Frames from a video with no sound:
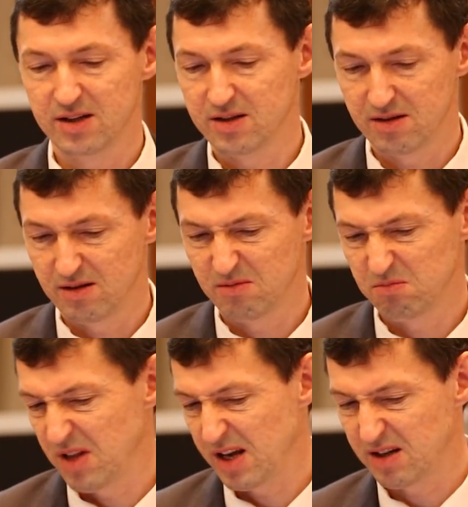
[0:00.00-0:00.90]
It's
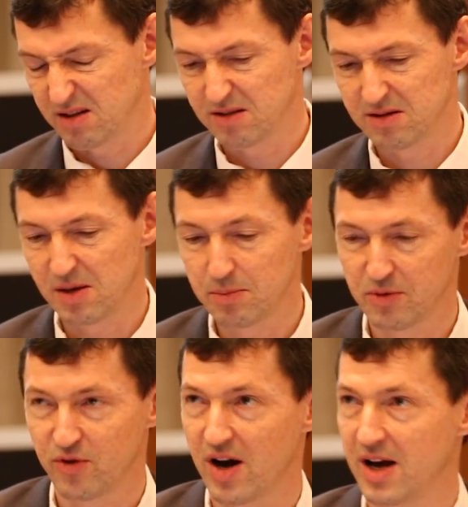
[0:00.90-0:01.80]
like a
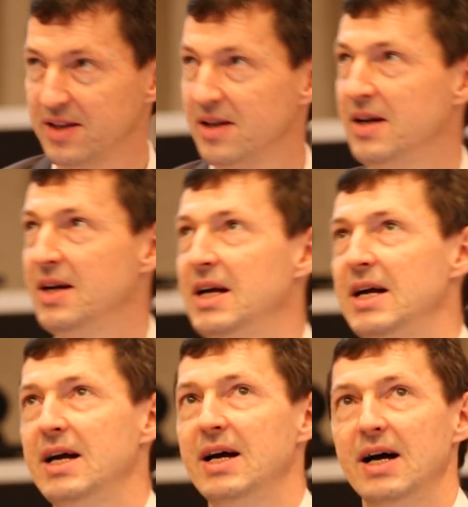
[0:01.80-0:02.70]
simplified
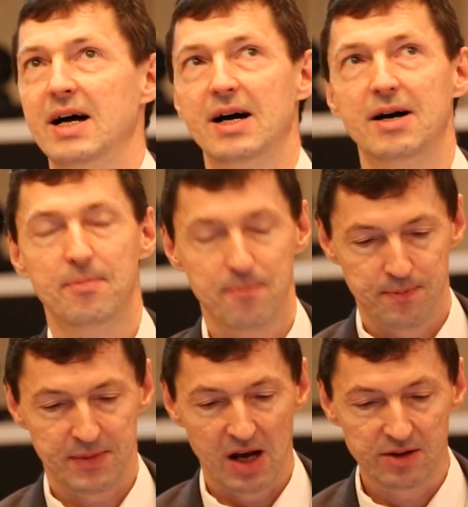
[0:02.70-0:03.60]

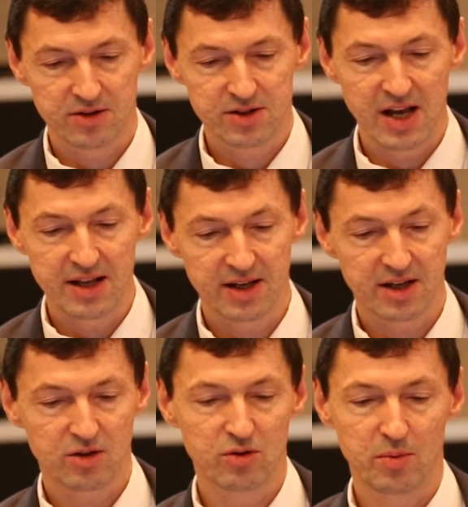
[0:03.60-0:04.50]
understanding.
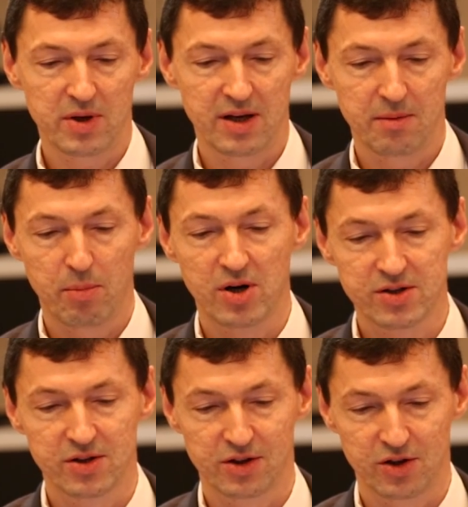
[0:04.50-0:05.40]
It could be a
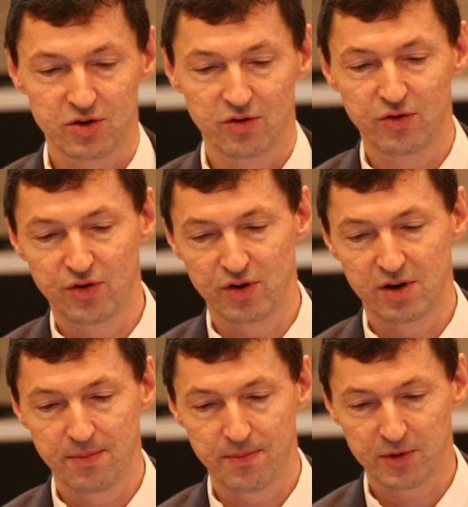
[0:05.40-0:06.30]
percentage
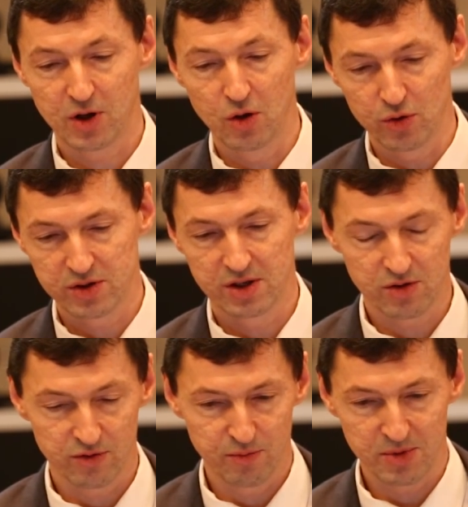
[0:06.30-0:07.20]
of
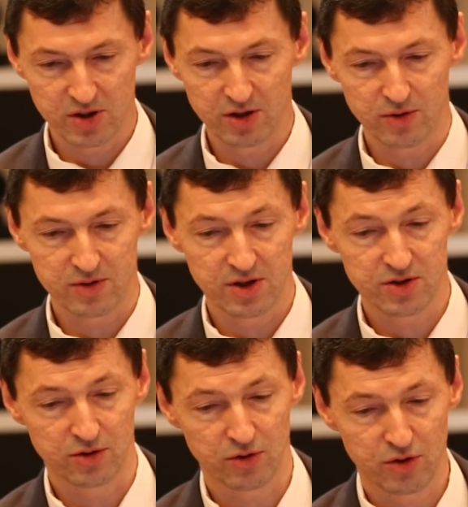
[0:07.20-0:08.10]
closeness of machine
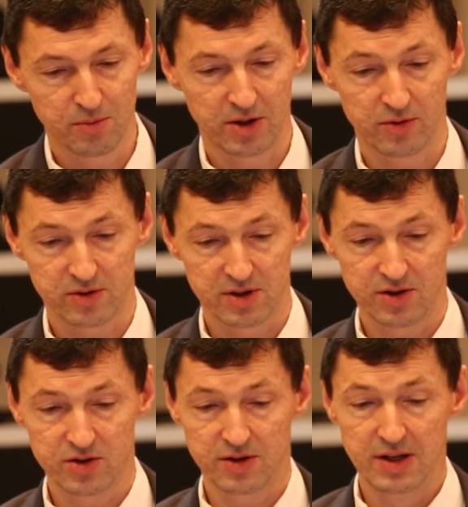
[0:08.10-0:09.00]
translation to human
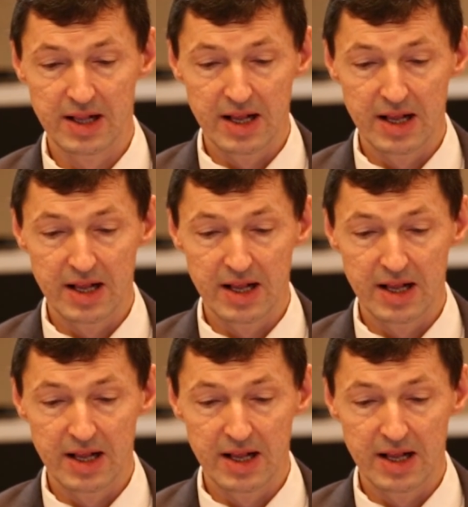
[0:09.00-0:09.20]
translation.